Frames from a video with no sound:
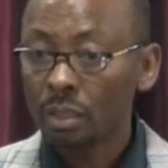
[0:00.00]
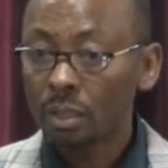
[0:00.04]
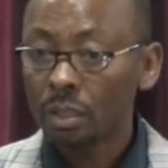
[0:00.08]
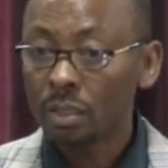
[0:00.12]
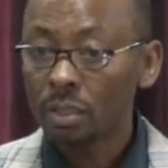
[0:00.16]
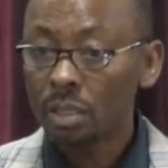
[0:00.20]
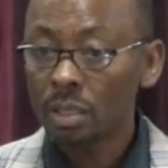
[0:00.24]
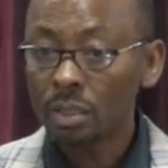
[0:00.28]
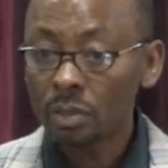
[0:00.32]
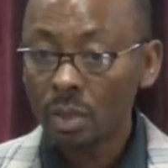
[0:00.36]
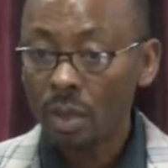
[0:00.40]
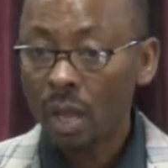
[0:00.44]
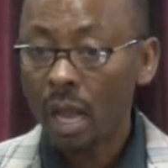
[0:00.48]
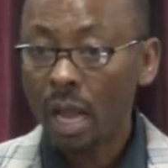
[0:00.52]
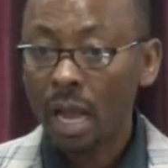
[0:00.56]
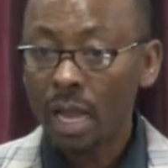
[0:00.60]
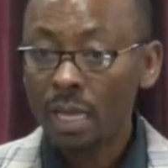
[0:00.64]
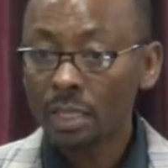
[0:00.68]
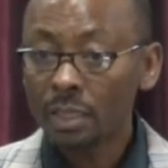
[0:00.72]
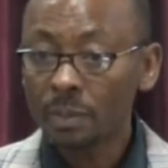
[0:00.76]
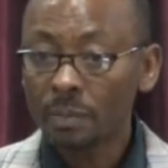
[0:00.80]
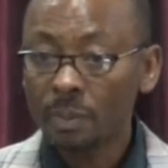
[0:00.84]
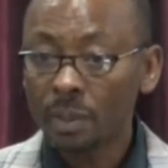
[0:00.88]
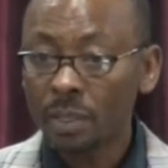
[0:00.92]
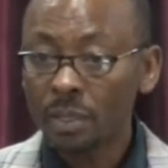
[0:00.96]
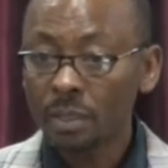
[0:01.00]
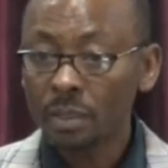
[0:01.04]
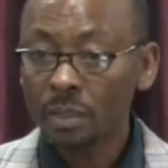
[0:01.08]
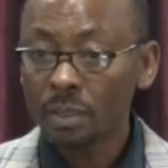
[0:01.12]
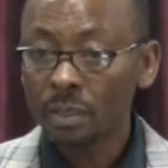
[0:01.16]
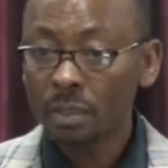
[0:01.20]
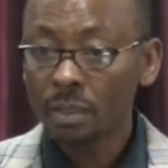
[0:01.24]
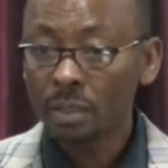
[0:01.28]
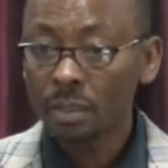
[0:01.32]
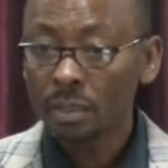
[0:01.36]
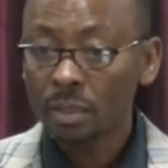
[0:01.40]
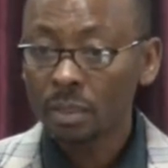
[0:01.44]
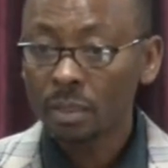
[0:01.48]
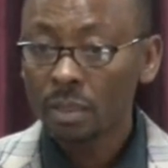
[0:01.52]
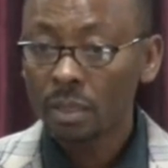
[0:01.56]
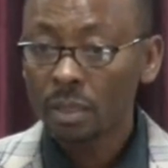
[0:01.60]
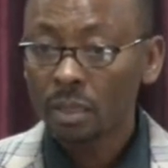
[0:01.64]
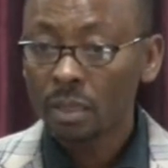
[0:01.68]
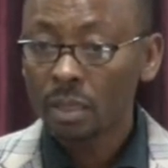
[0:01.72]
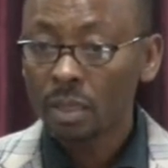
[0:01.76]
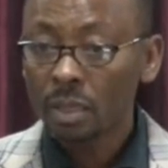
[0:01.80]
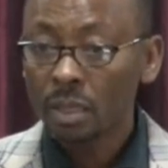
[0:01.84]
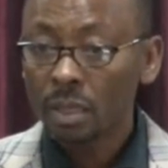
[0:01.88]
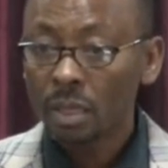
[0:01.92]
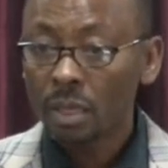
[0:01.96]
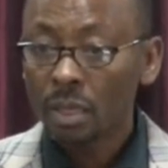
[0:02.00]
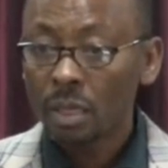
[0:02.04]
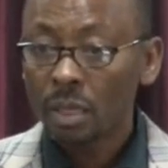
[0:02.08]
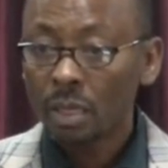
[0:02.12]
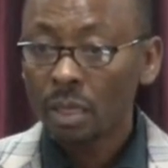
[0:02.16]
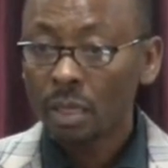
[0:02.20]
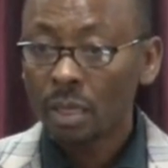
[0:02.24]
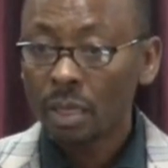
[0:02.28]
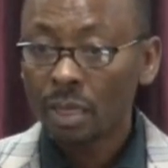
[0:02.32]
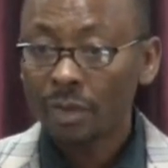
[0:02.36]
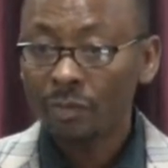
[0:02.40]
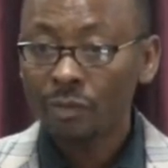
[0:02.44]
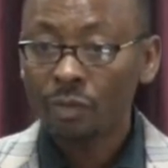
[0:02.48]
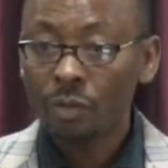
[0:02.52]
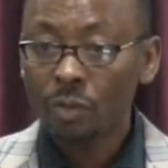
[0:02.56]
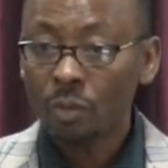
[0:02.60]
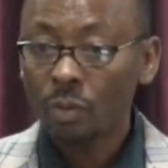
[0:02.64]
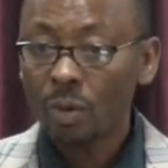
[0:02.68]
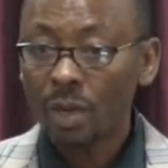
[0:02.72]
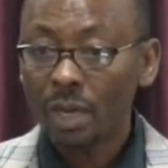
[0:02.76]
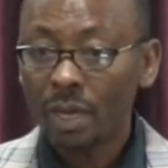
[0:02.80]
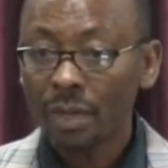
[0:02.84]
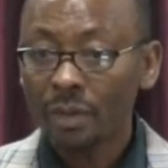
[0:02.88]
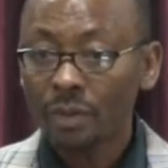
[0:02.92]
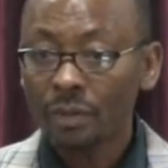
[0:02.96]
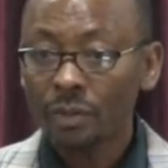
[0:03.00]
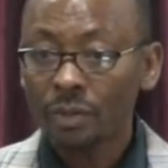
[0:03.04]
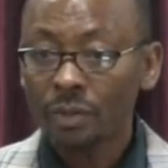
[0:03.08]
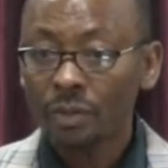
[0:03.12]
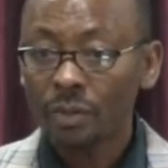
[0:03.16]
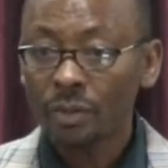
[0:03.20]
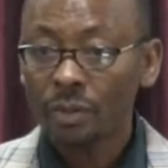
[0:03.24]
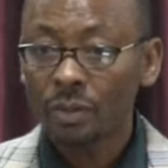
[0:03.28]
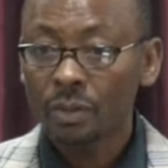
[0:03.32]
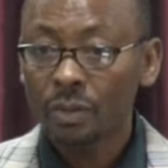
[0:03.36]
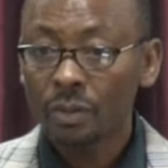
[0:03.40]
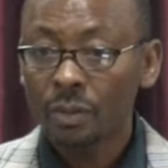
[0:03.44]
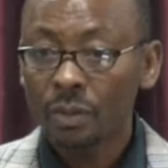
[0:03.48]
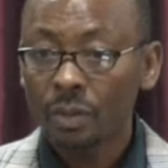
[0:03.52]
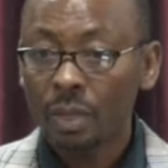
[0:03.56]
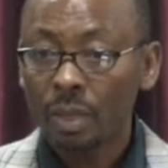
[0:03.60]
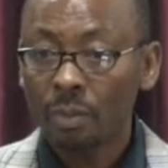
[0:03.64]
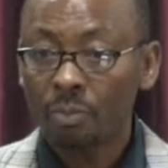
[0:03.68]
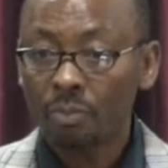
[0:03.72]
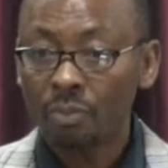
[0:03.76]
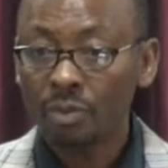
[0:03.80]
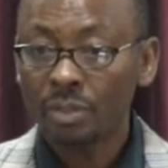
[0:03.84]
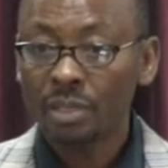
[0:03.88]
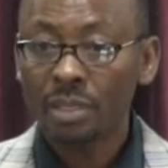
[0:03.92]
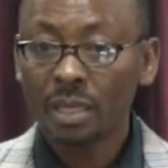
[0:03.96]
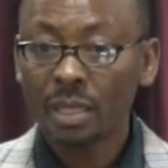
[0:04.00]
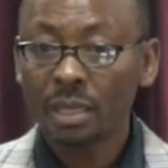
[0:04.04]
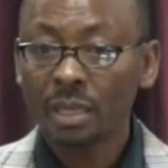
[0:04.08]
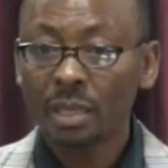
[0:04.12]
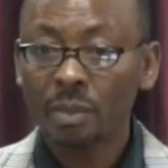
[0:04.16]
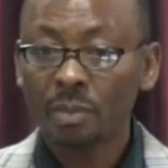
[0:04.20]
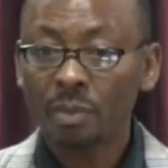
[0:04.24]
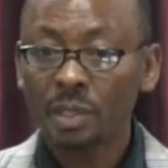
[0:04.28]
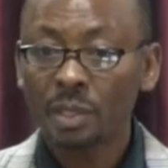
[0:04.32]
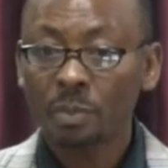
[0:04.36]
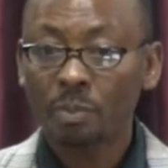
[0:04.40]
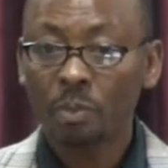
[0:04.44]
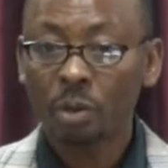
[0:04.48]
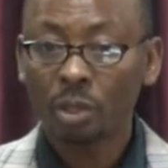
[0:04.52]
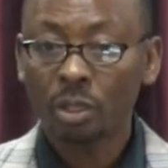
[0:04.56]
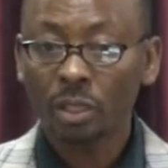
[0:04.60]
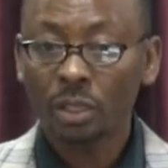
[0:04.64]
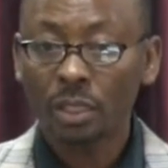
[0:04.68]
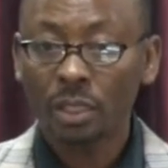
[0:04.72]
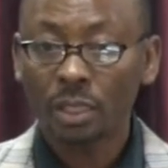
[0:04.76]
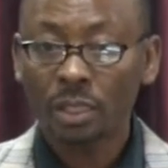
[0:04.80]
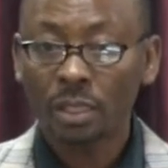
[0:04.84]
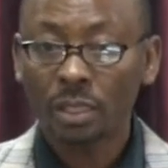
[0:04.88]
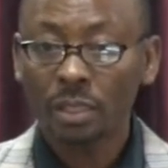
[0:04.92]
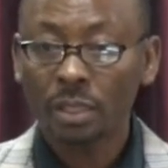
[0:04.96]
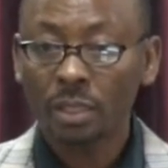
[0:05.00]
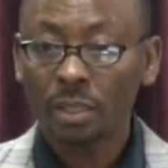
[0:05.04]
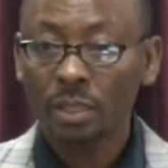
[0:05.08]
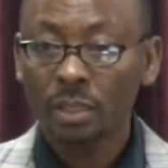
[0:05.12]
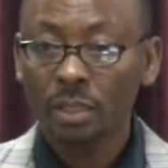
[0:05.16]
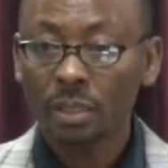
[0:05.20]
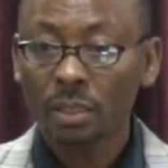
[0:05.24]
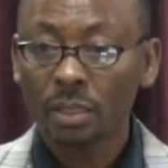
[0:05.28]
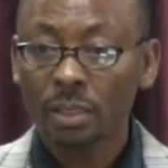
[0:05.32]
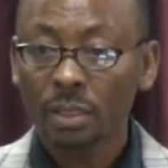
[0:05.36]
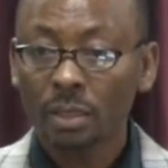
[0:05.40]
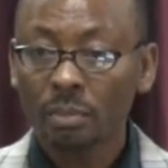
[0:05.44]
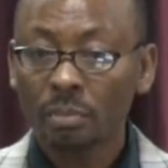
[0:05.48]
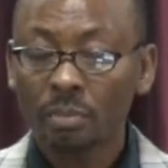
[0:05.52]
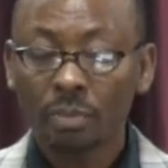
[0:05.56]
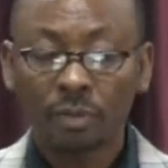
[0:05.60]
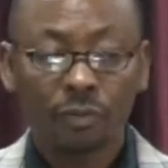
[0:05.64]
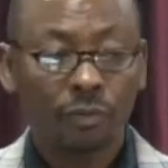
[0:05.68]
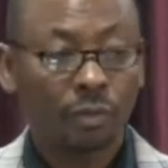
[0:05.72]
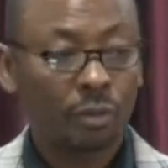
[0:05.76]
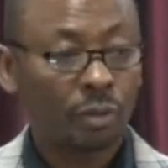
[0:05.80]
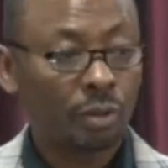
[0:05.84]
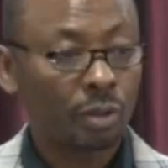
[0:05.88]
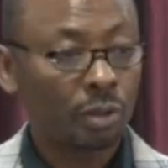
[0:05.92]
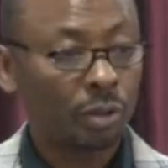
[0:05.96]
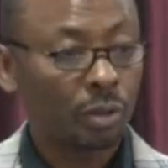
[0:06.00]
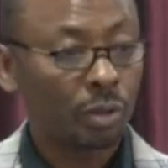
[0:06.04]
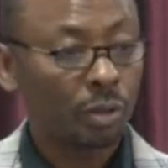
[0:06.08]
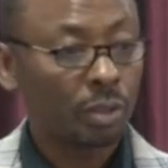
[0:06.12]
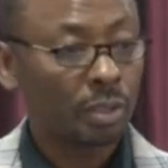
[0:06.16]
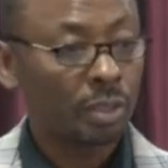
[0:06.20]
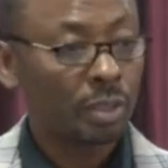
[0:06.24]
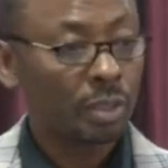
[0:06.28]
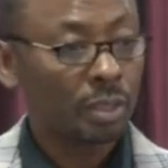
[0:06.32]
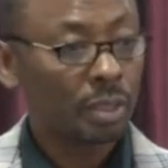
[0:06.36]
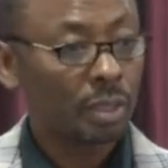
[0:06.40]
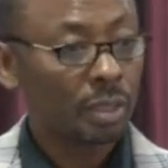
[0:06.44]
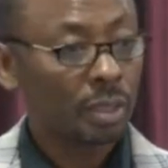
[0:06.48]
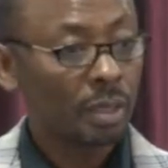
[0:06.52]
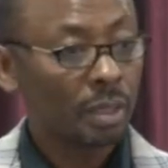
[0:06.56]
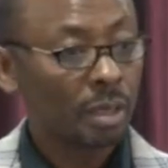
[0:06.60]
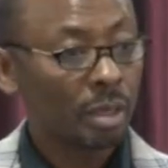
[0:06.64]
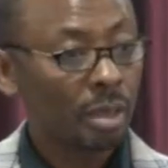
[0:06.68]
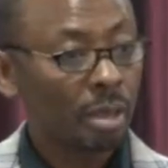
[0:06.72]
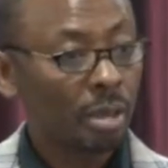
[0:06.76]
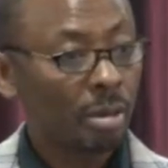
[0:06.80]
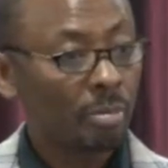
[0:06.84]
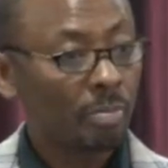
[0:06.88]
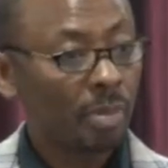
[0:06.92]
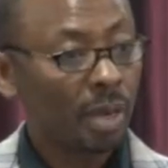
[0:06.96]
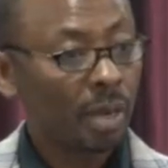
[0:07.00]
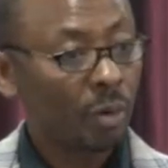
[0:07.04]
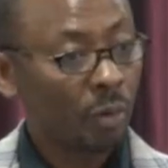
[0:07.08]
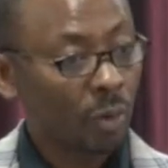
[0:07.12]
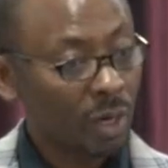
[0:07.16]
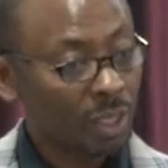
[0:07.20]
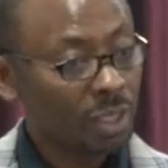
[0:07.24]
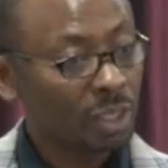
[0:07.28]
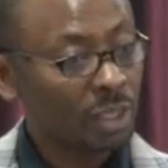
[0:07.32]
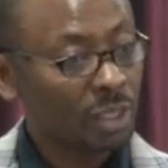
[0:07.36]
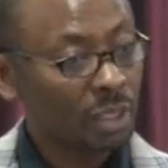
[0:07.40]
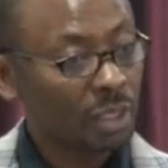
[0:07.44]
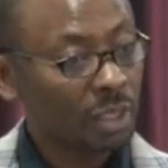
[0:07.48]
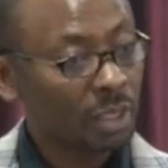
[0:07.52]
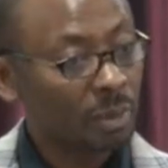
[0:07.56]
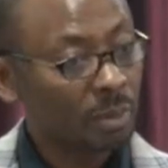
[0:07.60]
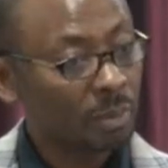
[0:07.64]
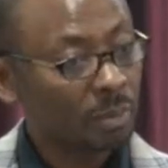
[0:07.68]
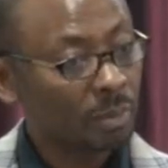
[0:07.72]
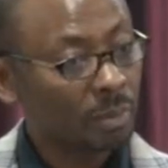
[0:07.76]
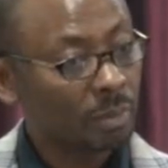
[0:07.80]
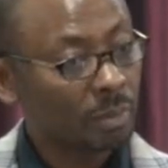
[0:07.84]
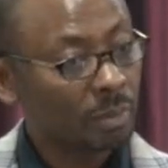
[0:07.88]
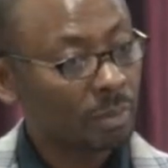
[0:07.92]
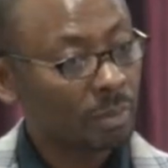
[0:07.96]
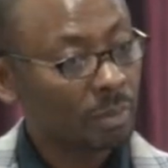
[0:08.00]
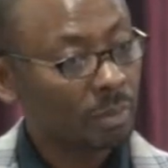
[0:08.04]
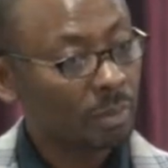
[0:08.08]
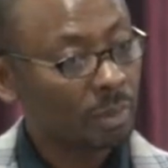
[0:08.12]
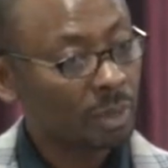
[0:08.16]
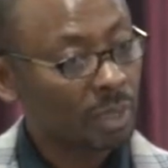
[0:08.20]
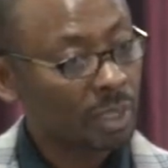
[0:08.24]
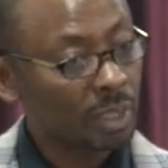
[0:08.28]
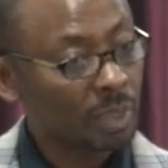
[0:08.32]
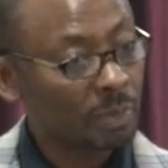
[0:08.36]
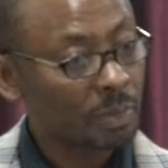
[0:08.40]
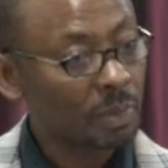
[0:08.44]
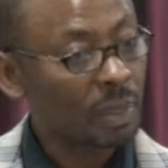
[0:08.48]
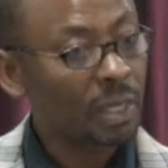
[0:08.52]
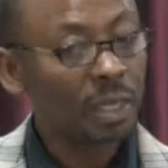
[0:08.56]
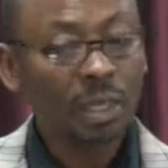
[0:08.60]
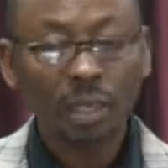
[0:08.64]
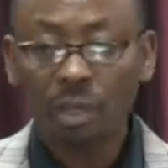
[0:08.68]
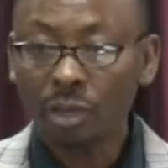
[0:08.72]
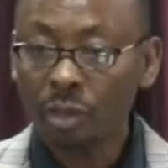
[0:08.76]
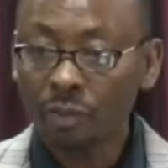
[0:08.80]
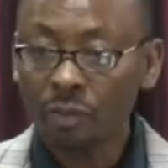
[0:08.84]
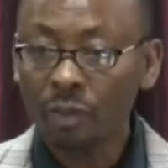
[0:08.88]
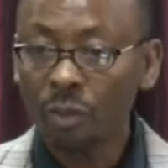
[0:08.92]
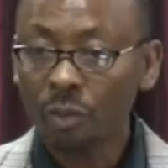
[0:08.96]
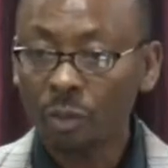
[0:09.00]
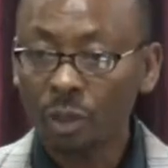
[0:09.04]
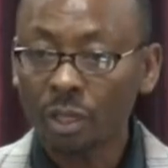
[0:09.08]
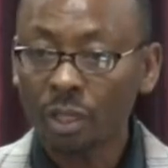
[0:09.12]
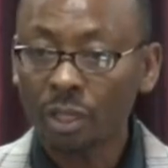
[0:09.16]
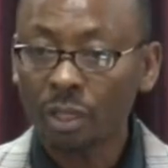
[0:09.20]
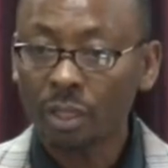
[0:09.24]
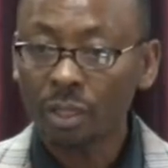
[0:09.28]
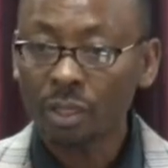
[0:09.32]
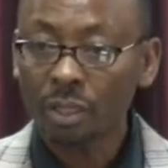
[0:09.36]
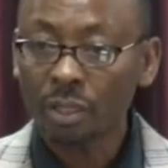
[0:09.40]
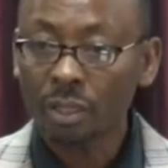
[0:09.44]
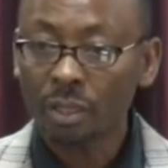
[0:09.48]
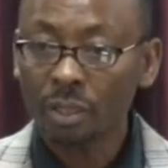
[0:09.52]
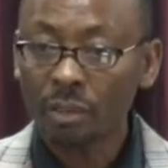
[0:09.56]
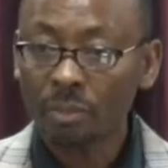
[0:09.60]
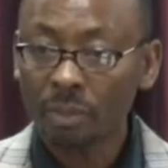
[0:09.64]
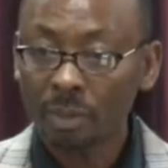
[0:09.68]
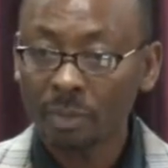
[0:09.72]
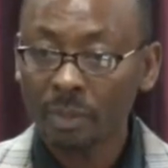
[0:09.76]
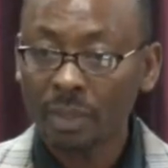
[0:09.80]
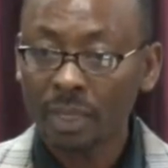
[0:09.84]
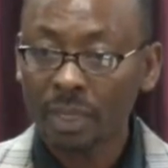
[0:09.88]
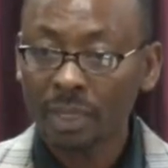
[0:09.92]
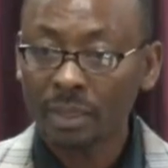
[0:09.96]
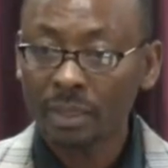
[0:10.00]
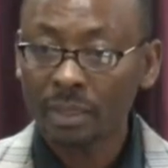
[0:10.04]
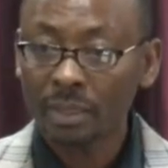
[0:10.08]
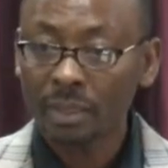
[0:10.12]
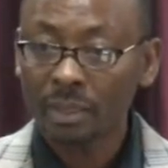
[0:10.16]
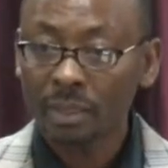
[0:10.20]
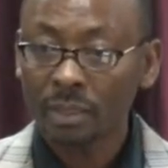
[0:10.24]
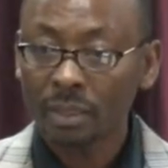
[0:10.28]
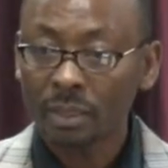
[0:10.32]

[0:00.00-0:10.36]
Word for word: It says, Husbands, love your wives and present them spotless before the Lord by washing them with the sprinkling of the word. Remember that.